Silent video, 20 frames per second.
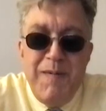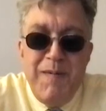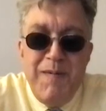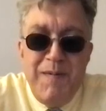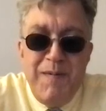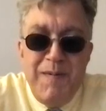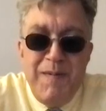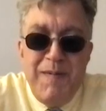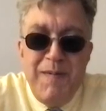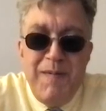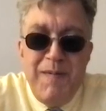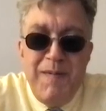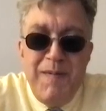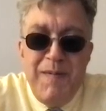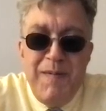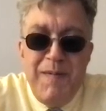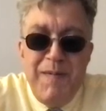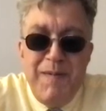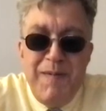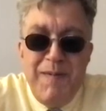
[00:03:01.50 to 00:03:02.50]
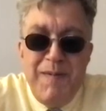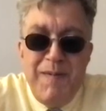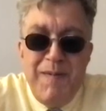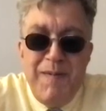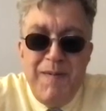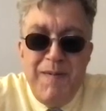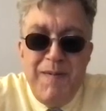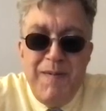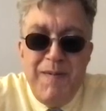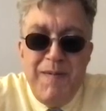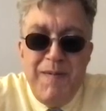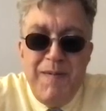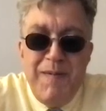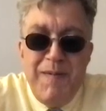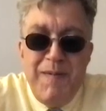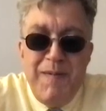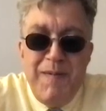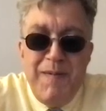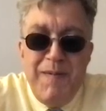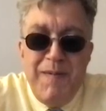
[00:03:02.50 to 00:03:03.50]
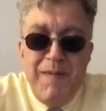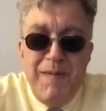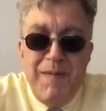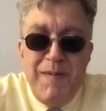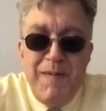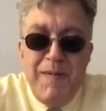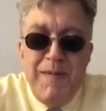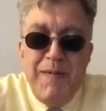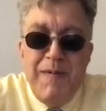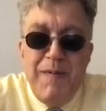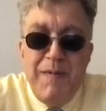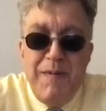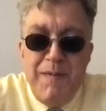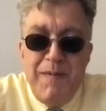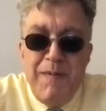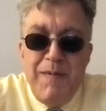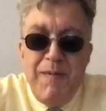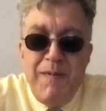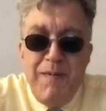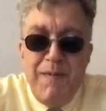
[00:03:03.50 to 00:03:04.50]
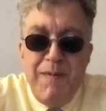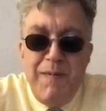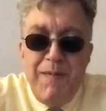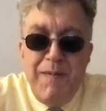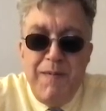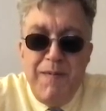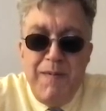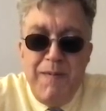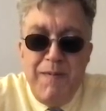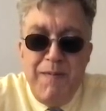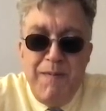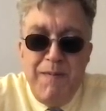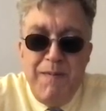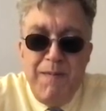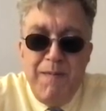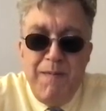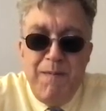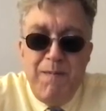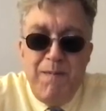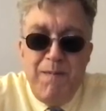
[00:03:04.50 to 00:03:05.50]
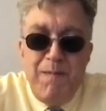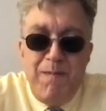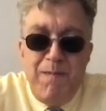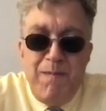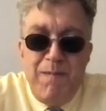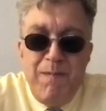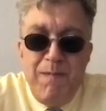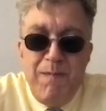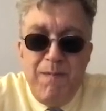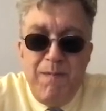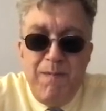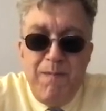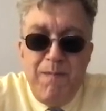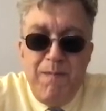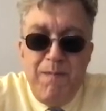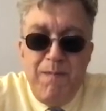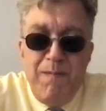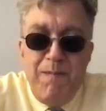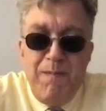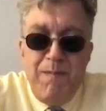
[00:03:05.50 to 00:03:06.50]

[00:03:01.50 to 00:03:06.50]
[no speech]